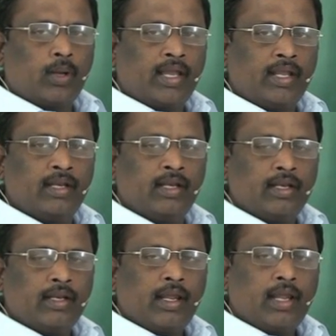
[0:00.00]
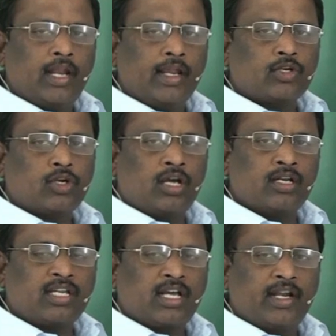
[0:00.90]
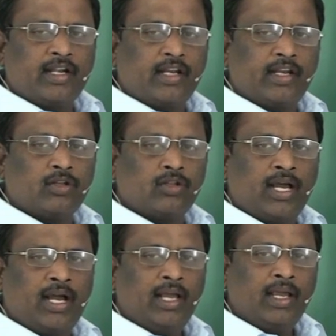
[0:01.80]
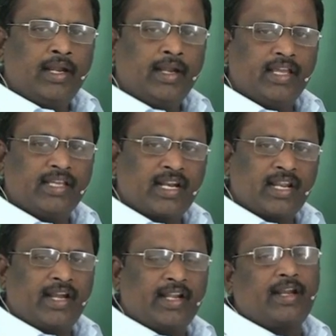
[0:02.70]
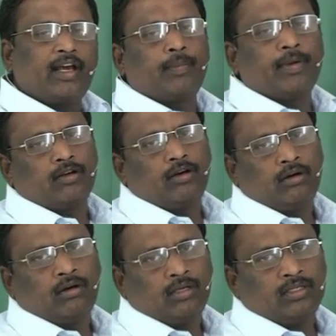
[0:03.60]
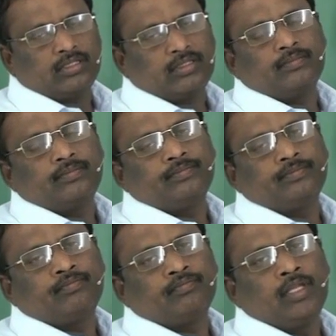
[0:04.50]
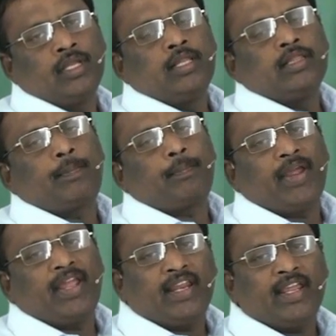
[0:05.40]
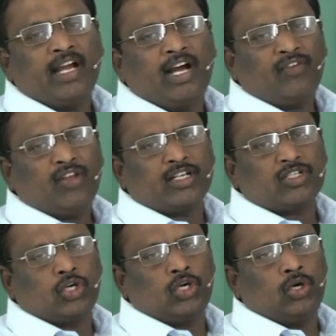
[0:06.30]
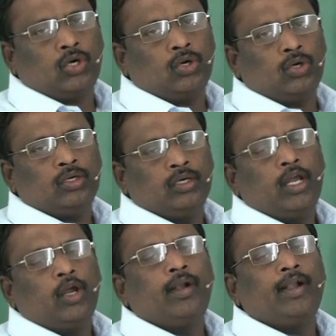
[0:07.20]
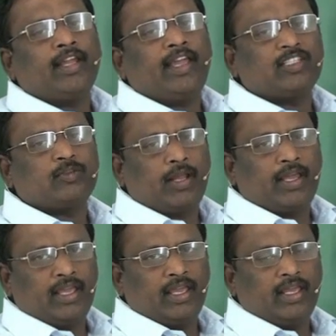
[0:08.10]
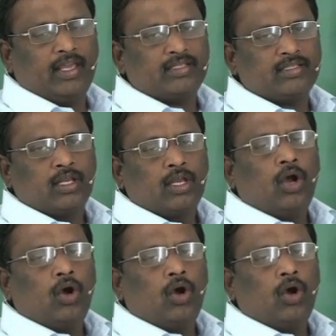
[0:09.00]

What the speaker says: When electrons are entering into the degenerated orbitals, the pairing of electron will take place